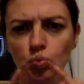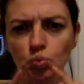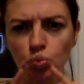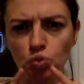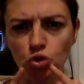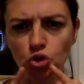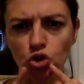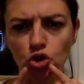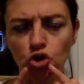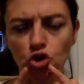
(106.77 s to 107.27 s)

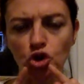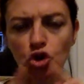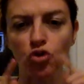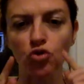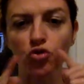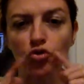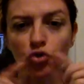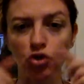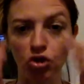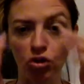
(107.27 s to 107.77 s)

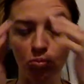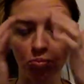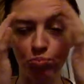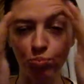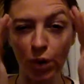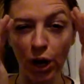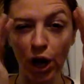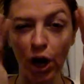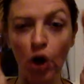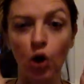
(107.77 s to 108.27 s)
stiff with the
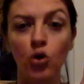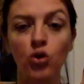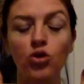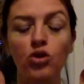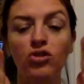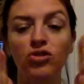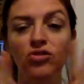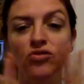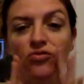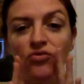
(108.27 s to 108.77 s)
mouth
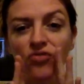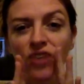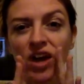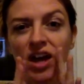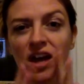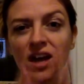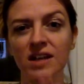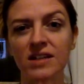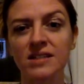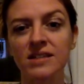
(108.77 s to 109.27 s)
and the
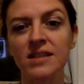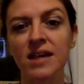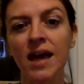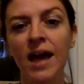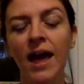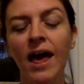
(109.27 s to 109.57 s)
face.